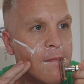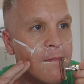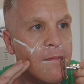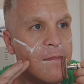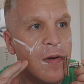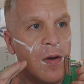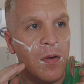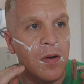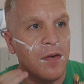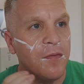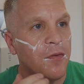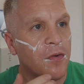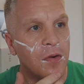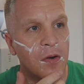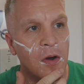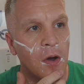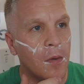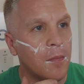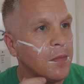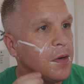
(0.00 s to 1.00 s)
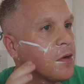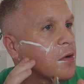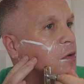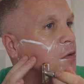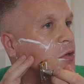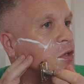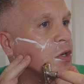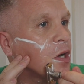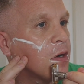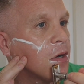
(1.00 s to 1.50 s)
worked for a company
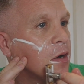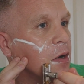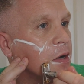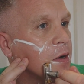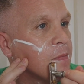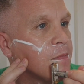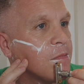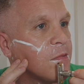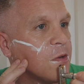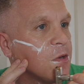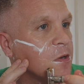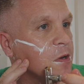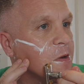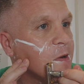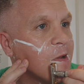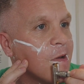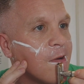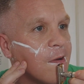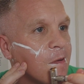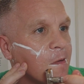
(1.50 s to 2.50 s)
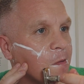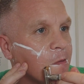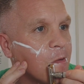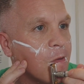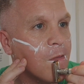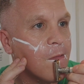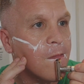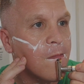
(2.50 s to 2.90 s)
called John Hardman Studios,